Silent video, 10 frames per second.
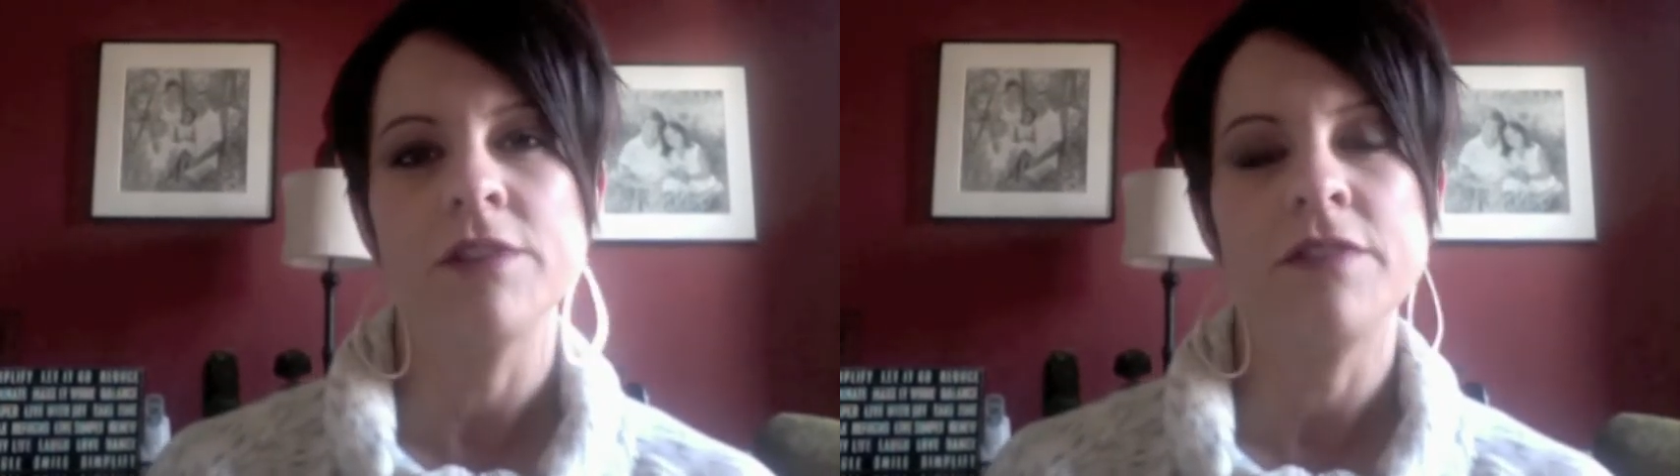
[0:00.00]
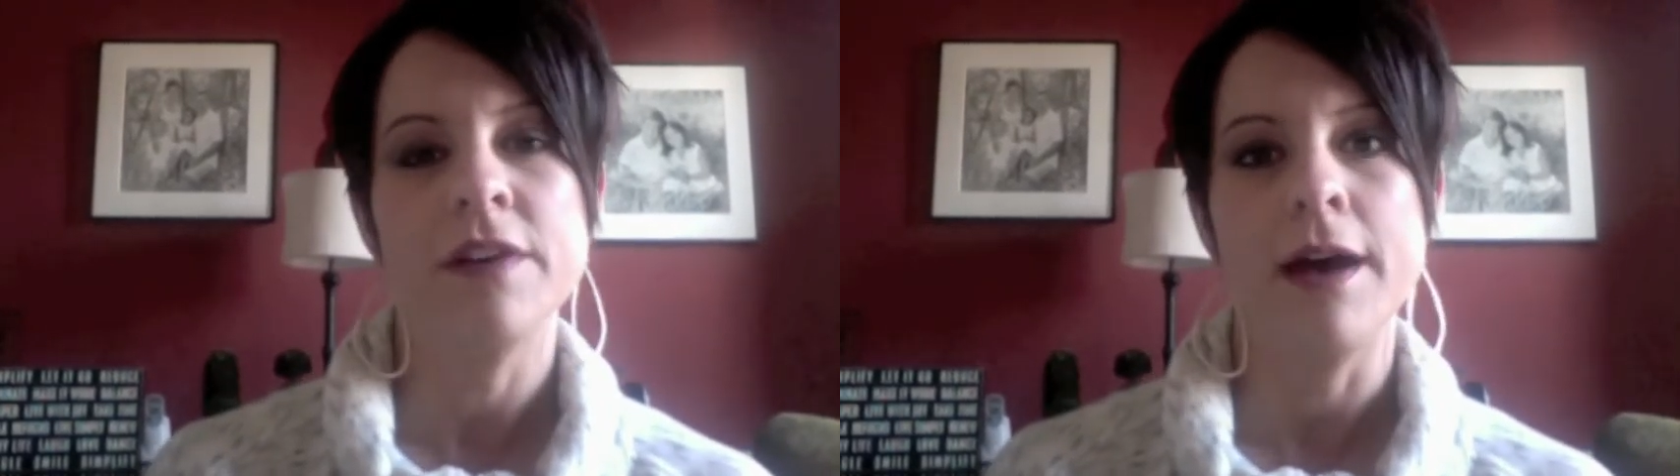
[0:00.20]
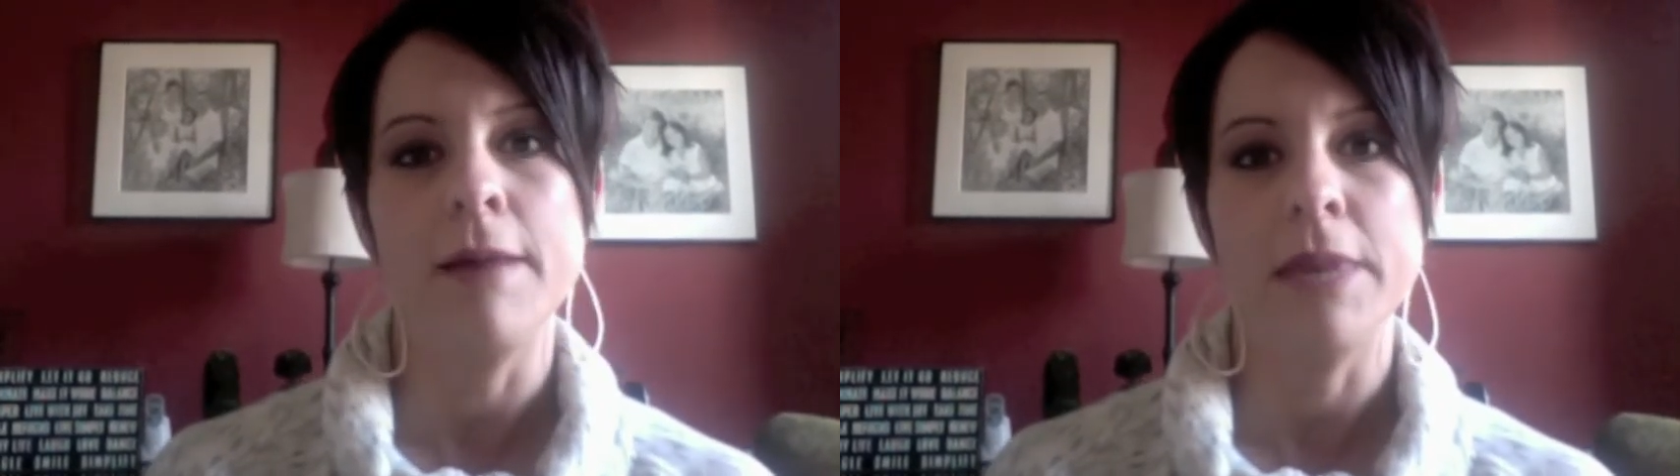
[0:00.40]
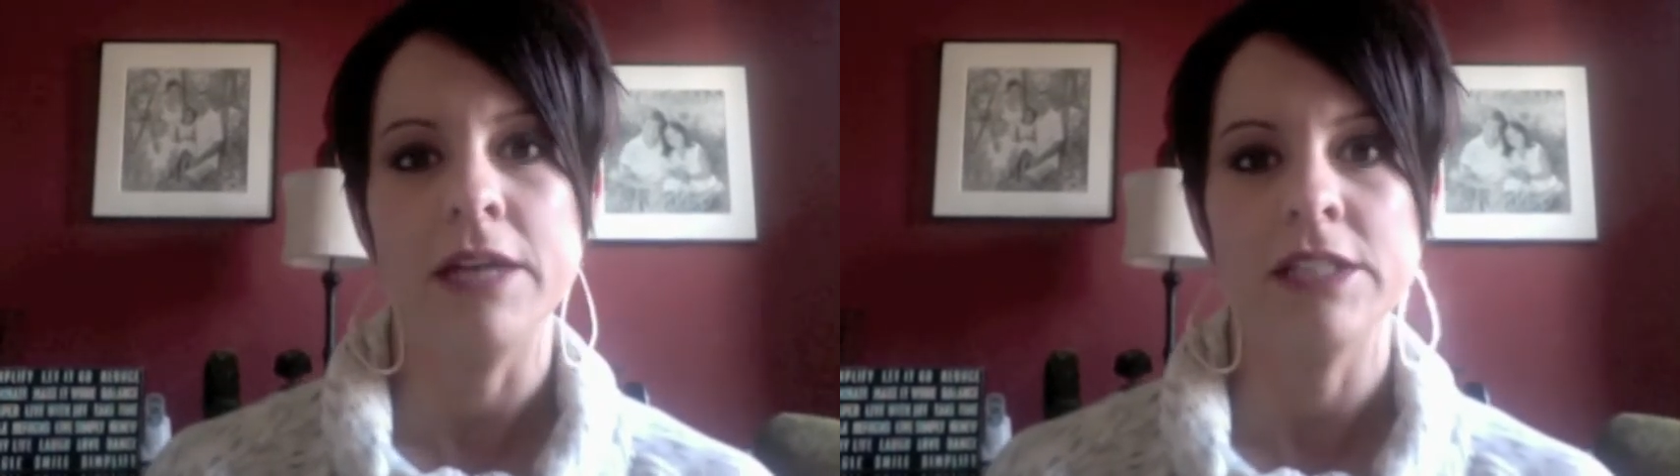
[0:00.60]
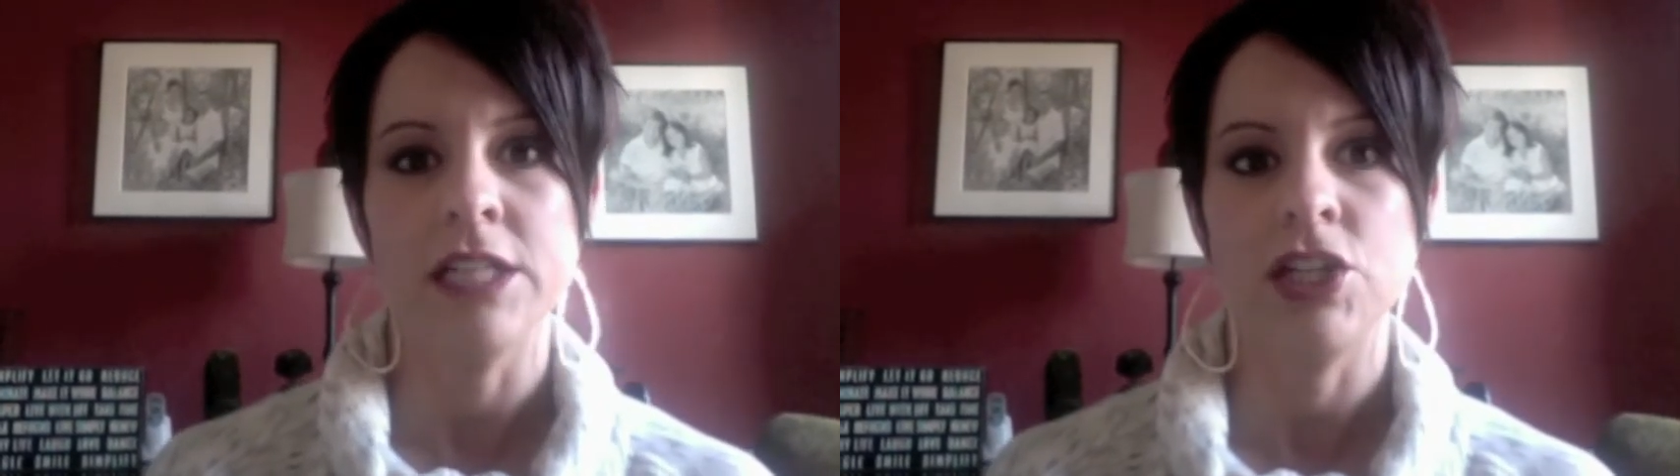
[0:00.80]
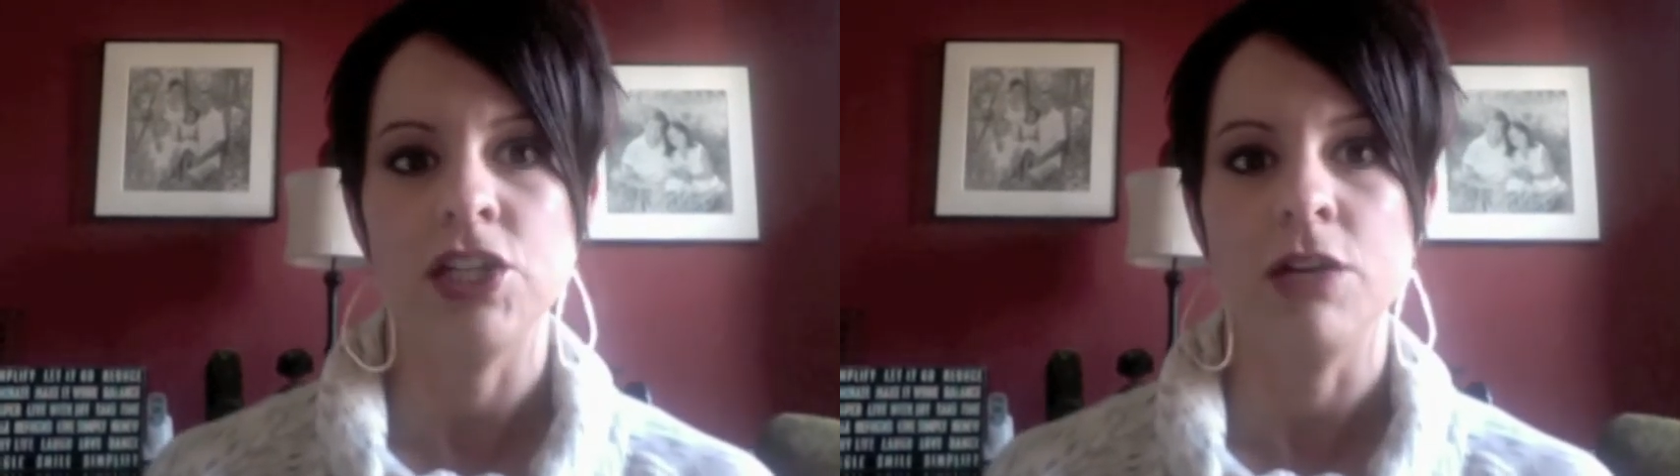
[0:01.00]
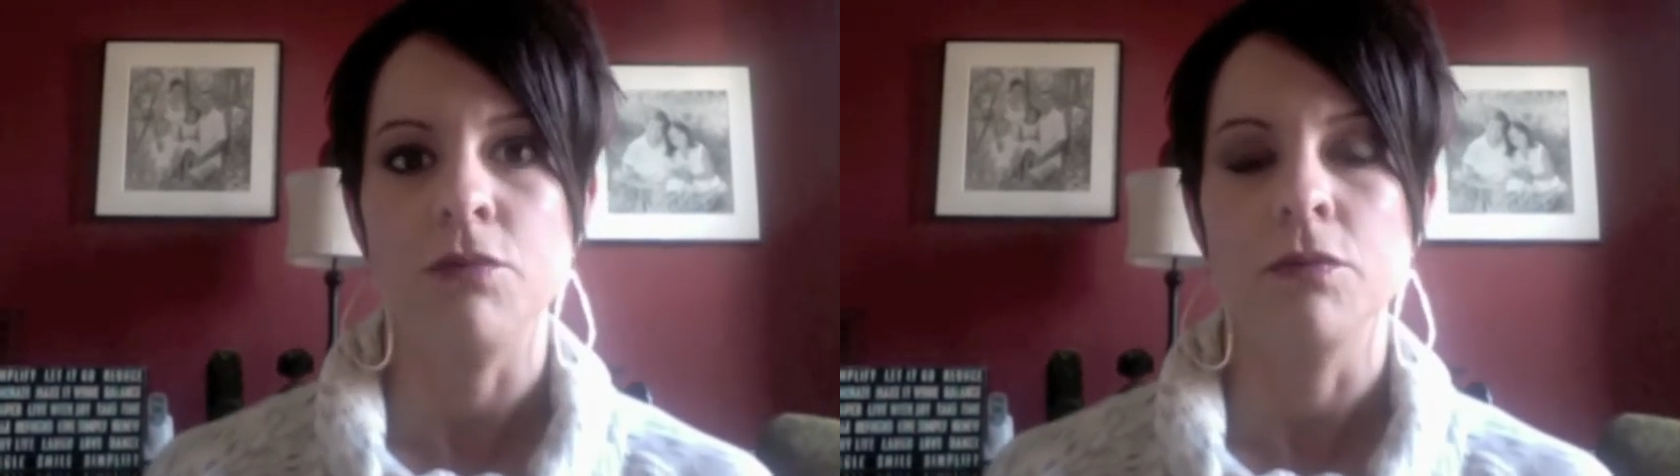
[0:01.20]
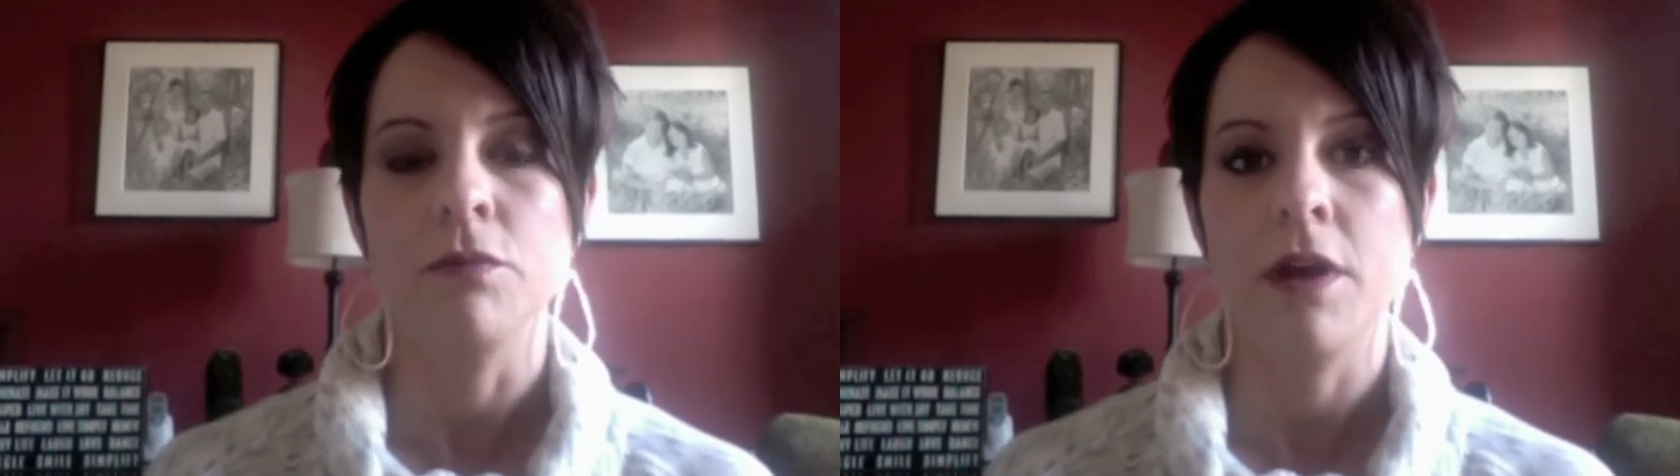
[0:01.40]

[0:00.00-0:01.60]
of a mail station,